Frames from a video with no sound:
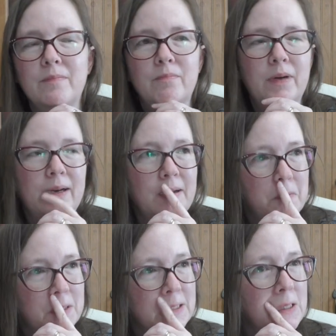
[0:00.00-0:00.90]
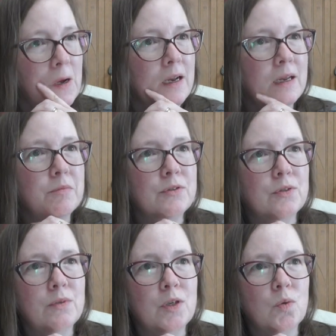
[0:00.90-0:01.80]
But I was not able
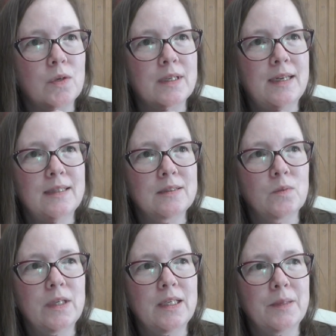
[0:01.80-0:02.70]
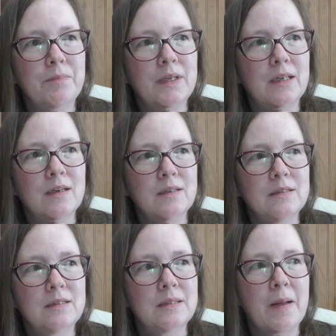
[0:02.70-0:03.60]
to record last week
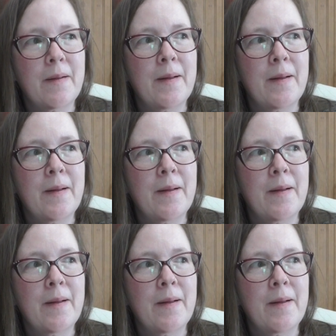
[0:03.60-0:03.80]
because